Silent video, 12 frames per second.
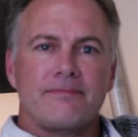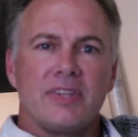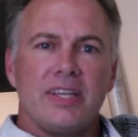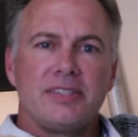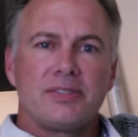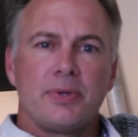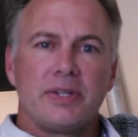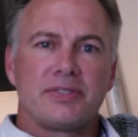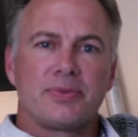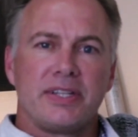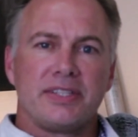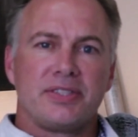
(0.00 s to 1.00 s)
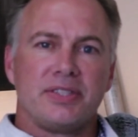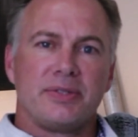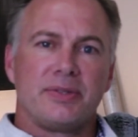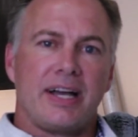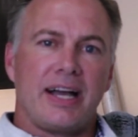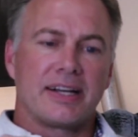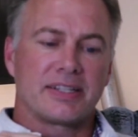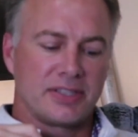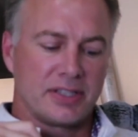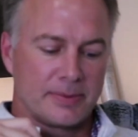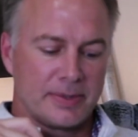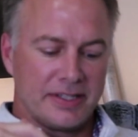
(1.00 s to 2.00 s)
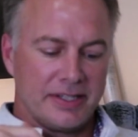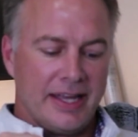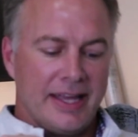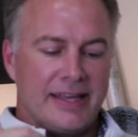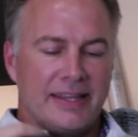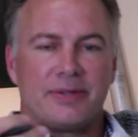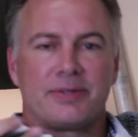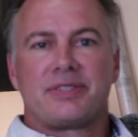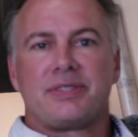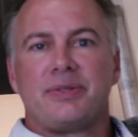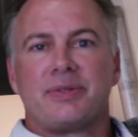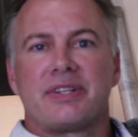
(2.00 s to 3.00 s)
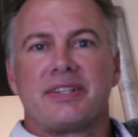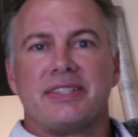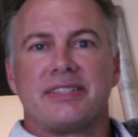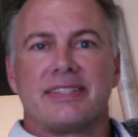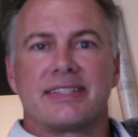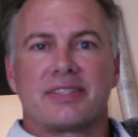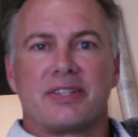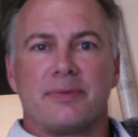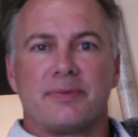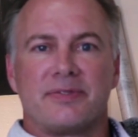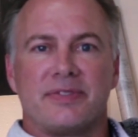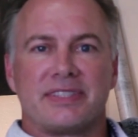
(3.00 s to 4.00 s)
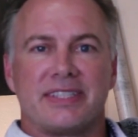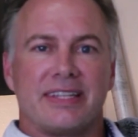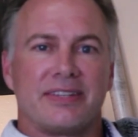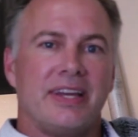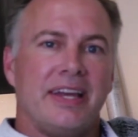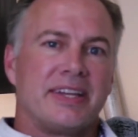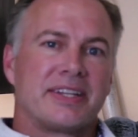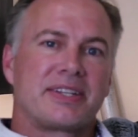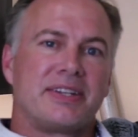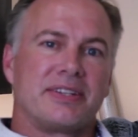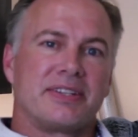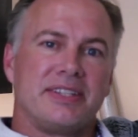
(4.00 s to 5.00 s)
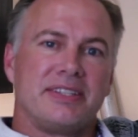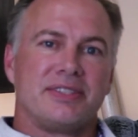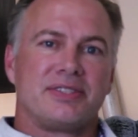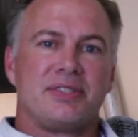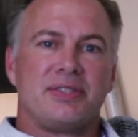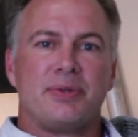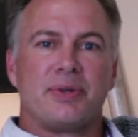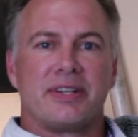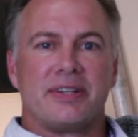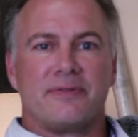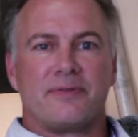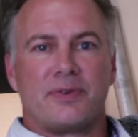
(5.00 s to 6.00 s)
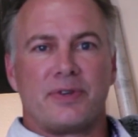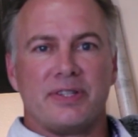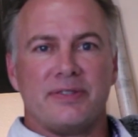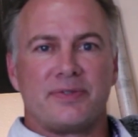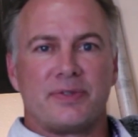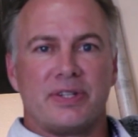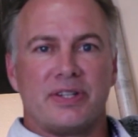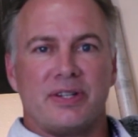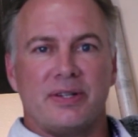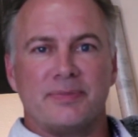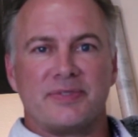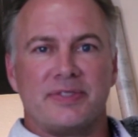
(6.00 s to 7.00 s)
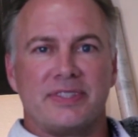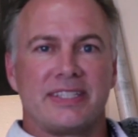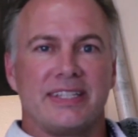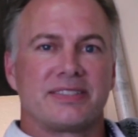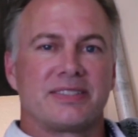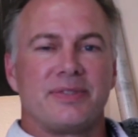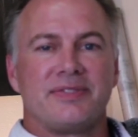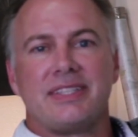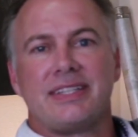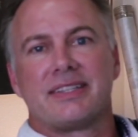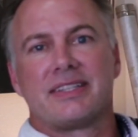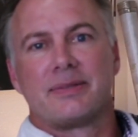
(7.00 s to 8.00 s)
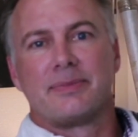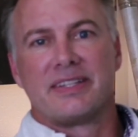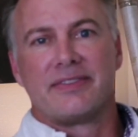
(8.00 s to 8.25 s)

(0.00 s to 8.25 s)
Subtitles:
in 2022, October, there was 206 homes for sale. Currently, there's 244 homes for sale. So we've seen a little bit